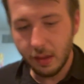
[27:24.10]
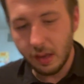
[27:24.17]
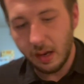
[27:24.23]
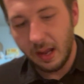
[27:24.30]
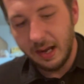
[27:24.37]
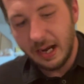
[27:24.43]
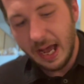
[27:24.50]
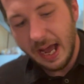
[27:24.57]

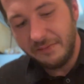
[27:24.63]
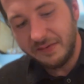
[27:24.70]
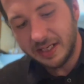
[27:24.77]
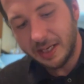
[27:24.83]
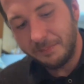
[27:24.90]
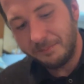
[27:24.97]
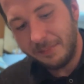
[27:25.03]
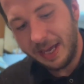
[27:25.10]
and I have this
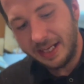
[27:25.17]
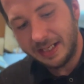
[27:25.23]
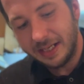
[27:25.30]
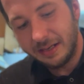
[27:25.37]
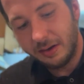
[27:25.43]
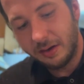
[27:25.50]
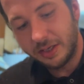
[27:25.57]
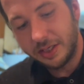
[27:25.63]
amazing
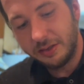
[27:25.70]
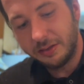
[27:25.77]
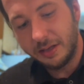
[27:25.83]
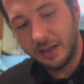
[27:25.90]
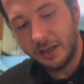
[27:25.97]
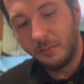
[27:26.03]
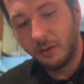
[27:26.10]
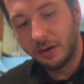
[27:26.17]
cartoon that
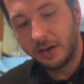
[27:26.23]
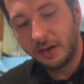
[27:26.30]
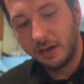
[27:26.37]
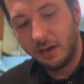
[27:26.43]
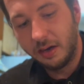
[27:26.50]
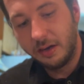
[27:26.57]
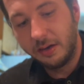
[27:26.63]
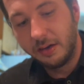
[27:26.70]
I'm working
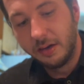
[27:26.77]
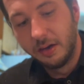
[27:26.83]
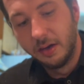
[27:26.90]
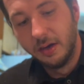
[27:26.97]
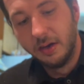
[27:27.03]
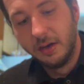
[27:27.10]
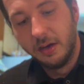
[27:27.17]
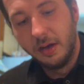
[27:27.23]
on
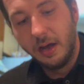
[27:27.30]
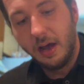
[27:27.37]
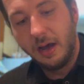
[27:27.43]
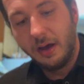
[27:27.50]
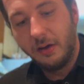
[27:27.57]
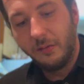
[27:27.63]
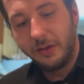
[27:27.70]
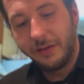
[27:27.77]

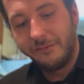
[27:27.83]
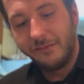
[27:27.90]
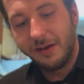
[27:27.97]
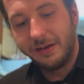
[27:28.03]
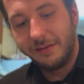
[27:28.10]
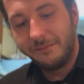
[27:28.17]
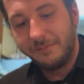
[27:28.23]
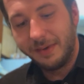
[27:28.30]
with a
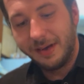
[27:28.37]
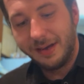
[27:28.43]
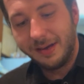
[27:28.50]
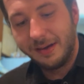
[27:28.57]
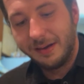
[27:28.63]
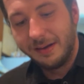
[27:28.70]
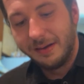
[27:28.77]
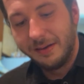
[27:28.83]
friend of
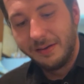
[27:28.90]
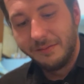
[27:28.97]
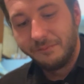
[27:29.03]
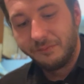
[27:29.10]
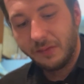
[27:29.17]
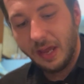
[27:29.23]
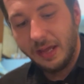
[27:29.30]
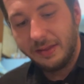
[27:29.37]
mine,
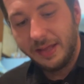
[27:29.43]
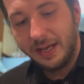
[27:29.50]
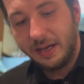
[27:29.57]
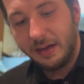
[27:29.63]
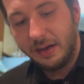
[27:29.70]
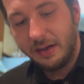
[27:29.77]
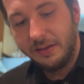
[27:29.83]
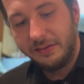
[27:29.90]
and
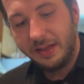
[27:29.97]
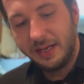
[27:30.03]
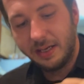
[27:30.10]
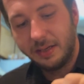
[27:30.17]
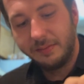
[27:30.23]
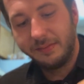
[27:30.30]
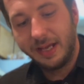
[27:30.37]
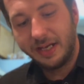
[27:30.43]

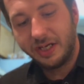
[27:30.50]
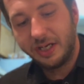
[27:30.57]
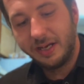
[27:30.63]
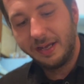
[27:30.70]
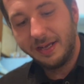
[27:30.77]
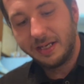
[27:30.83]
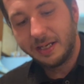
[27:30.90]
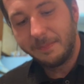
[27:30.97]
that shit
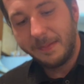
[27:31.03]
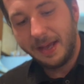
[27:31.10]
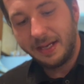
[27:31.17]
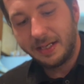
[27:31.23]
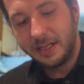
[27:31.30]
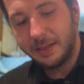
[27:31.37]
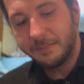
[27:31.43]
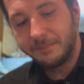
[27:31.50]
is
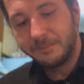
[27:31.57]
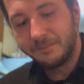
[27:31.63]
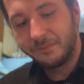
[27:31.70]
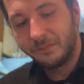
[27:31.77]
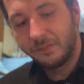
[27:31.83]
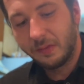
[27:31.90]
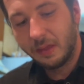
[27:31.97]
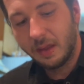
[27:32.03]
amazing.
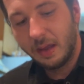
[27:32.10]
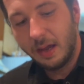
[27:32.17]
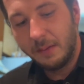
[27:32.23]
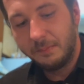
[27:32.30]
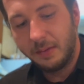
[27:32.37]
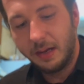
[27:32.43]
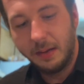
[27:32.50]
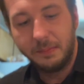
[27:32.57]

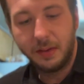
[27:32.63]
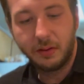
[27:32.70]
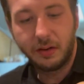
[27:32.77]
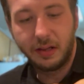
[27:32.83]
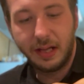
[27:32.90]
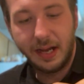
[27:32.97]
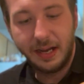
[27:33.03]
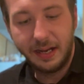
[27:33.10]
I'm not gonna
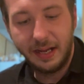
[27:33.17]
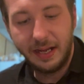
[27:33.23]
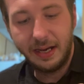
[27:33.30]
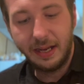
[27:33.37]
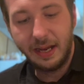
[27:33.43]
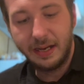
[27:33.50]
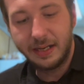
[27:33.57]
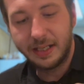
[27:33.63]
lie,
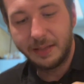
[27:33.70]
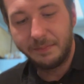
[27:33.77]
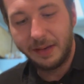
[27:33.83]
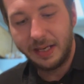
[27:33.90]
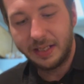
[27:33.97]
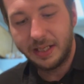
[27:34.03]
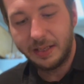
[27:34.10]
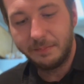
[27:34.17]
it is
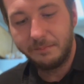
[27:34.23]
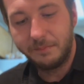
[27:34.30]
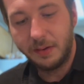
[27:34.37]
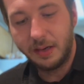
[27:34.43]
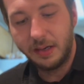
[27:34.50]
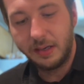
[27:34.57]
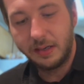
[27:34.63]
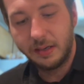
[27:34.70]
amazing,
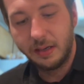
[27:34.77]
but